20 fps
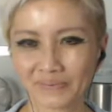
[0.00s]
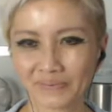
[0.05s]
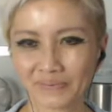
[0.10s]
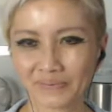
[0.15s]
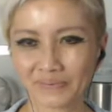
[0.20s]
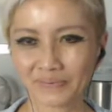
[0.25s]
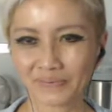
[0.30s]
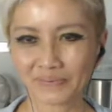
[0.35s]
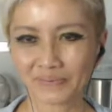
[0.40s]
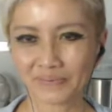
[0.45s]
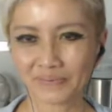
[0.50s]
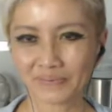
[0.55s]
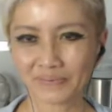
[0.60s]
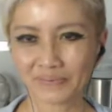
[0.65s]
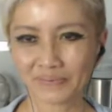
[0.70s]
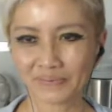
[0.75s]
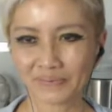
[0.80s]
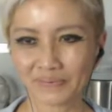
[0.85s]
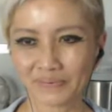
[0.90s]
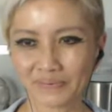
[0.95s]

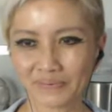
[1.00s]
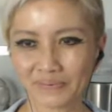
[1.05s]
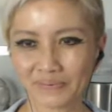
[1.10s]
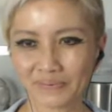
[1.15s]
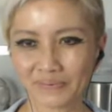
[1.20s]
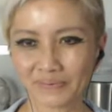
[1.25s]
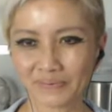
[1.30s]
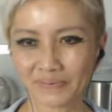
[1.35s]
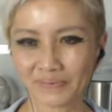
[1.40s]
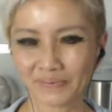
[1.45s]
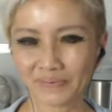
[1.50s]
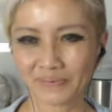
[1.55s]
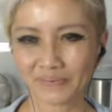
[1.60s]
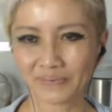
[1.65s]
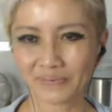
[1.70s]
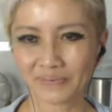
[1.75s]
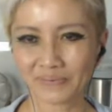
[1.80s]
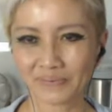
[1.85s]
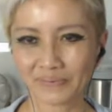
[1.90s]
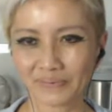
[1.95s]

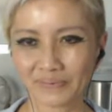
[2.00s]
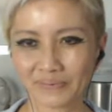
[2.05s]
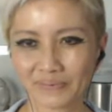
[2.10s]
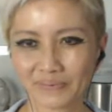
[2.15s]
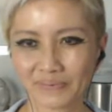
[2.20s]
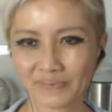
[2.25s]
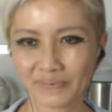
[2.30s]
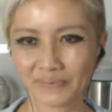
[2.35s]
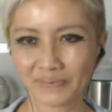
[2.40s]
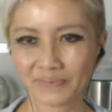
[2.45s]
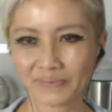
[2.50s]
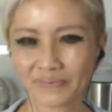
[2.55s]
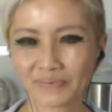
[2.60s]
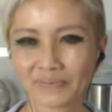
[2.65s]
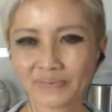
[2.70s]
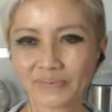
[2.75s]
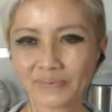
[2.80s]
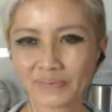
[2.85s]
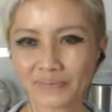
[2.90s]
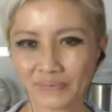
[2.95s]

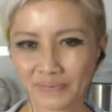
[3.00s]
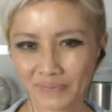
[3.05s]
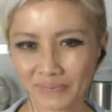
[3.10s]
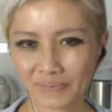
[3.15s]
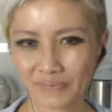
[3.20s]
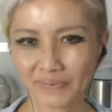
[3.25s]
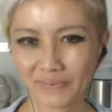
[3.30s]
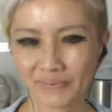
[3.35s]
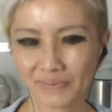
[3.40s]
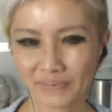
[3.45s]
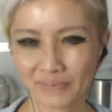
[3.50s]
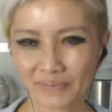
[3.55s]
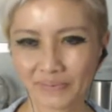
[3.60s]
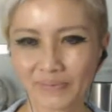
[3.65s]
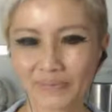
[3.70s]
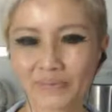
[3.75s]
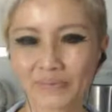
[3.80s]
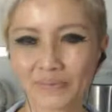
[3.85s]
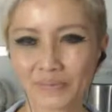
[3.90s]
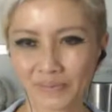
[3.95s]

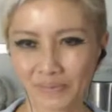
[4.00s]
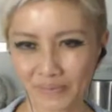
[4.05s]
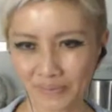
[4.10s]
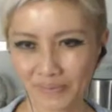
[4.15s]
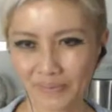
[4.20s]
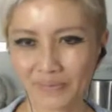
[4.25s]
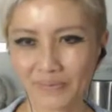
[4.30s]
No words are spoken by the person on screen.